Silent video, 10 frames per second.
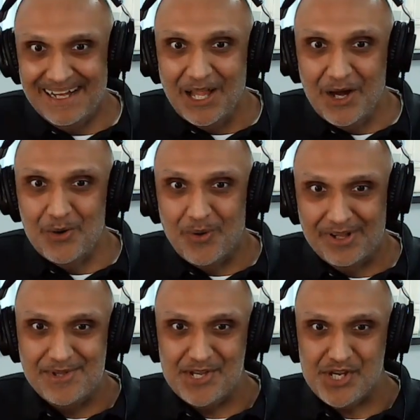Hello,
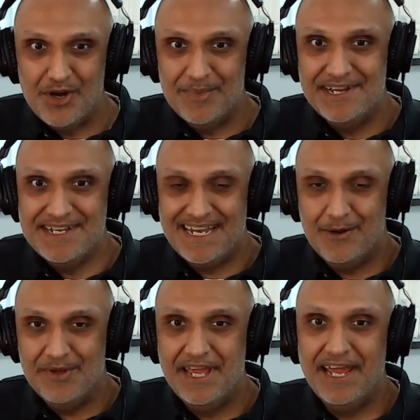welcome to the show. I'm here
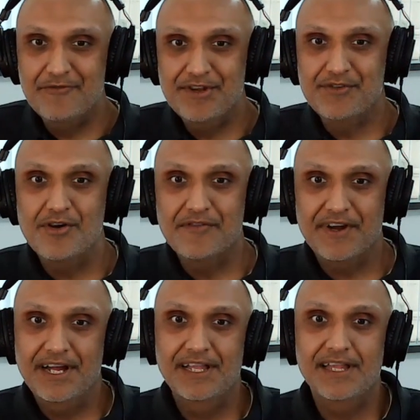today with Henry
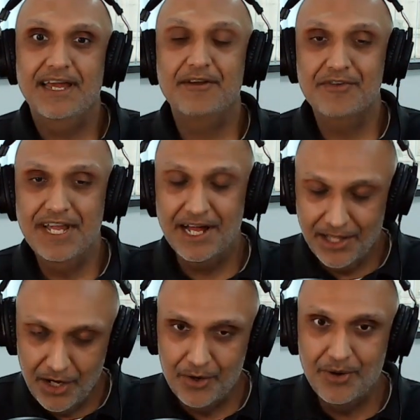Grover. Henry,
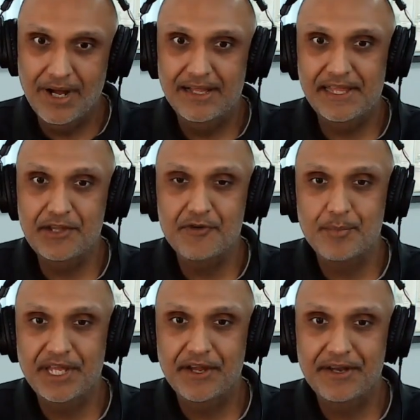hello. Thank you for
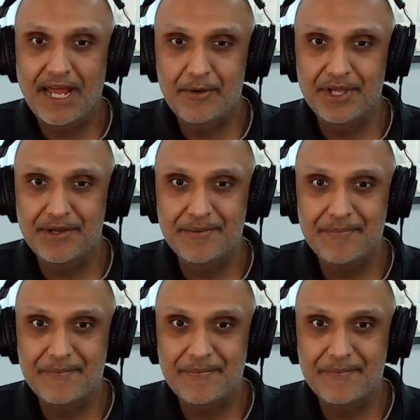being here, and how are you?